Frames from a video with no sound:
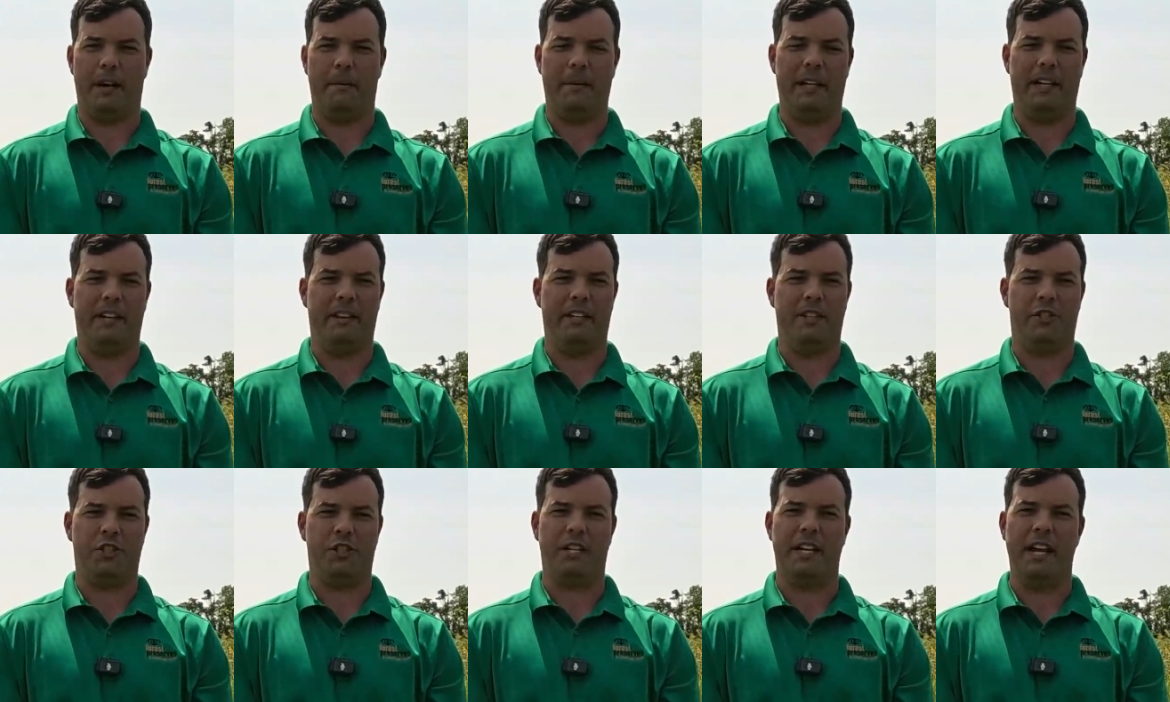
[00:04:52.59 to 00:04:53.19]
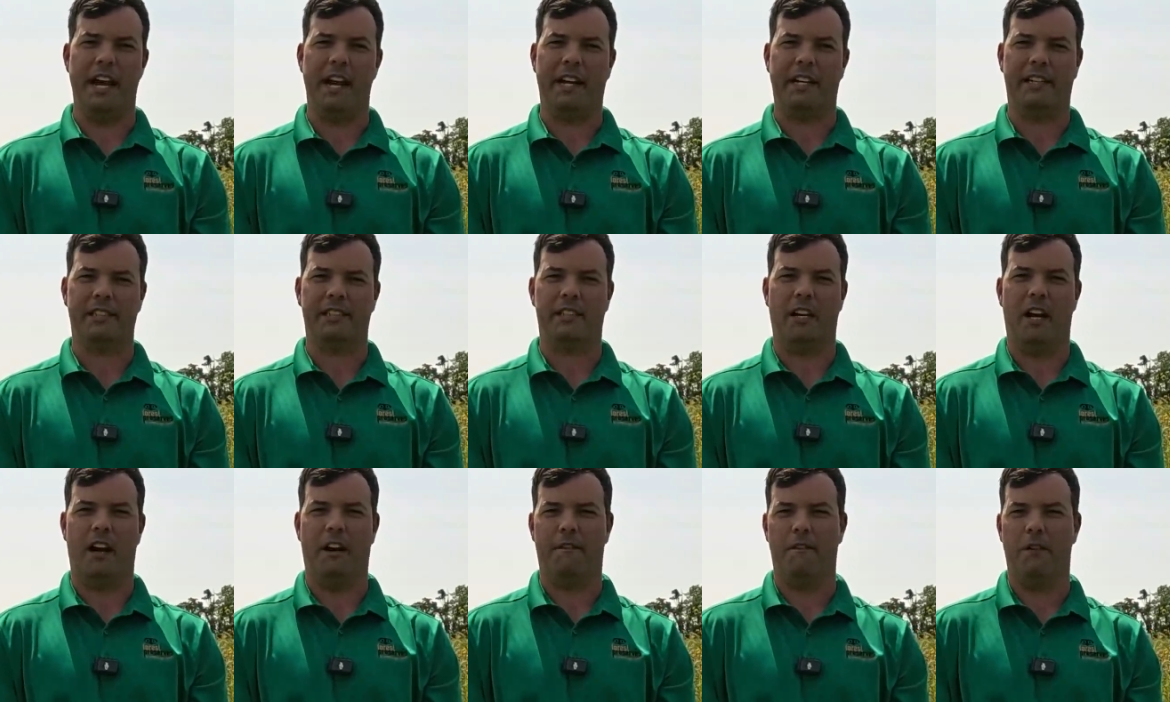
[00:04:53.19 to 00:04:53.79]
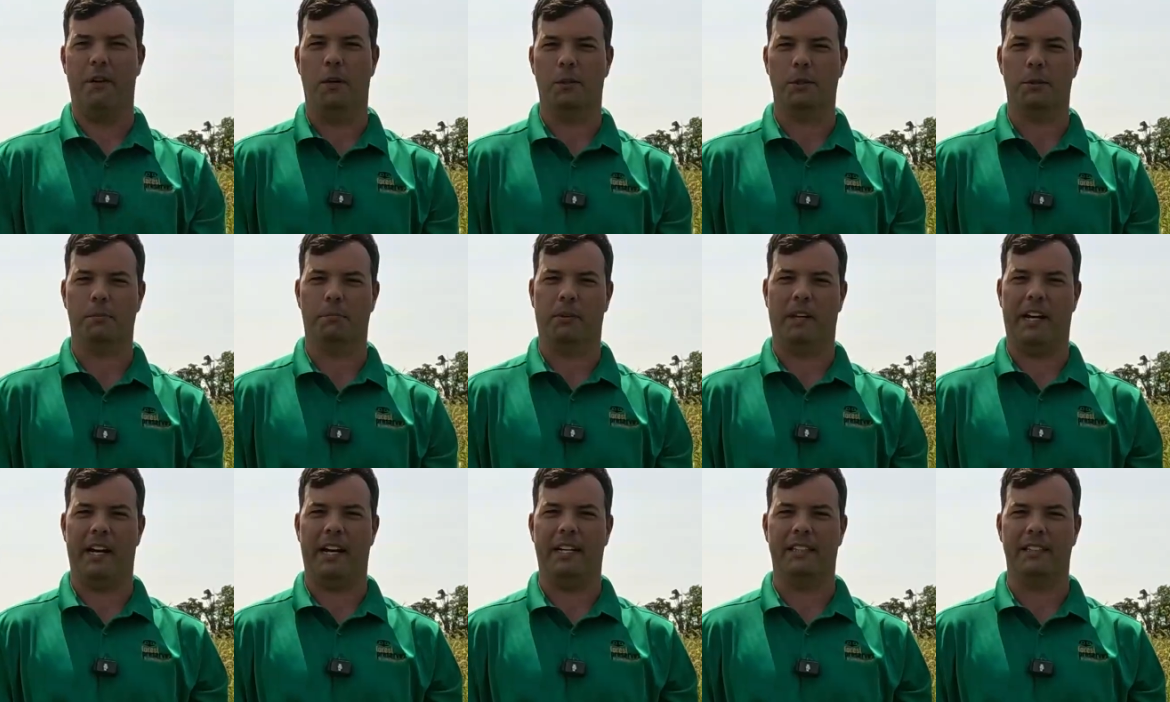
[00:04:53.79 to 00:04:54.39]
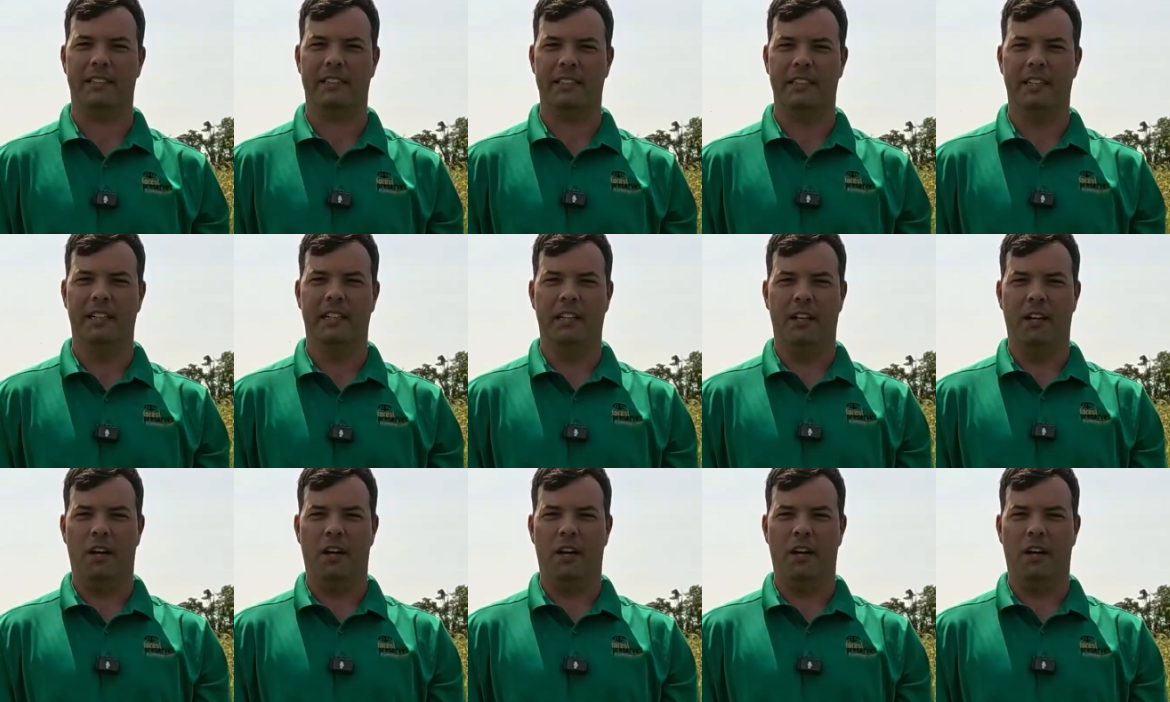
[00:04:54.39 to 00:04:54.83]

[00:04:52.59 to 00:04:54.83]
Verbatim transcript: I mean, the genetics of those plants